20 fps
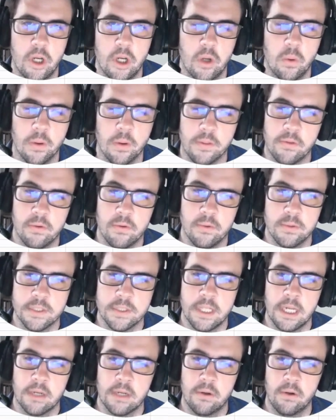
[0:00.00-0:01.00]
with tools
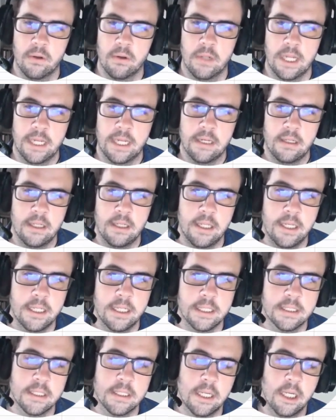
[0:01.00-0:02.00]
like Google
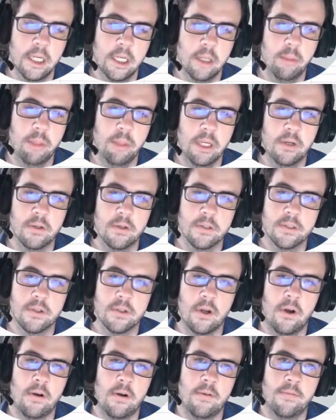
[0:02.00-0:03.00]
Analytics because
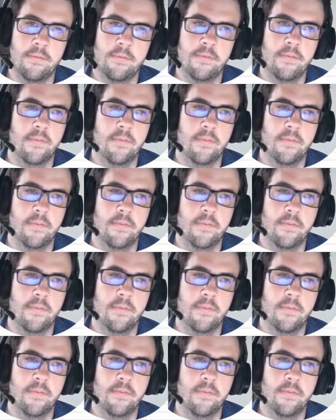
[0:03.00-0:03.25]
of